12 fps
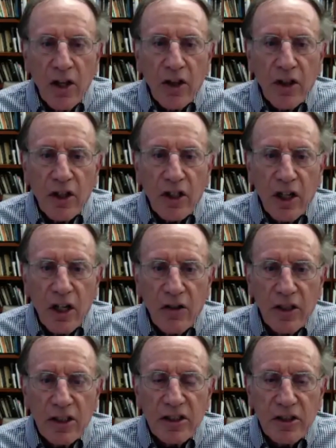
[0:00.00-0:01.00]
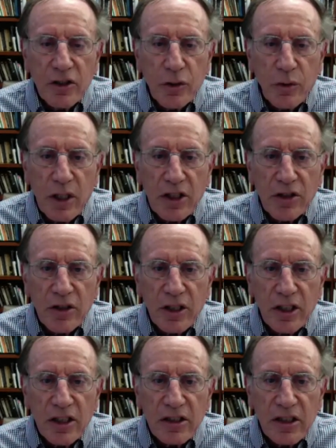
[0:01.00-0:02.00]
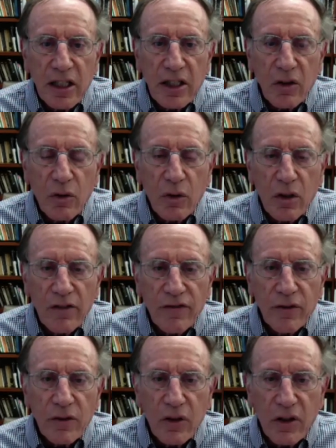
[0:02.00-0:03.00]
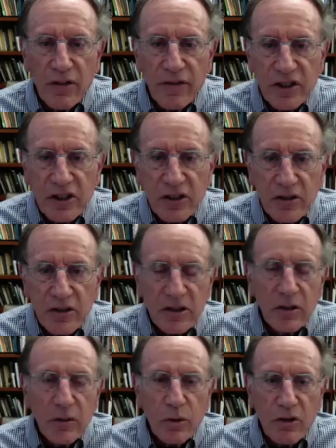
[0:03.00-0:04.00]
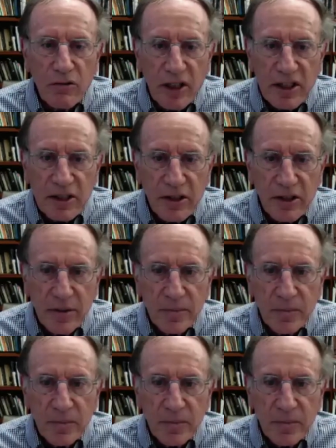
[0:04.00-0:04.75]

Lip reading: The current situation is that all 4 officers were arrested.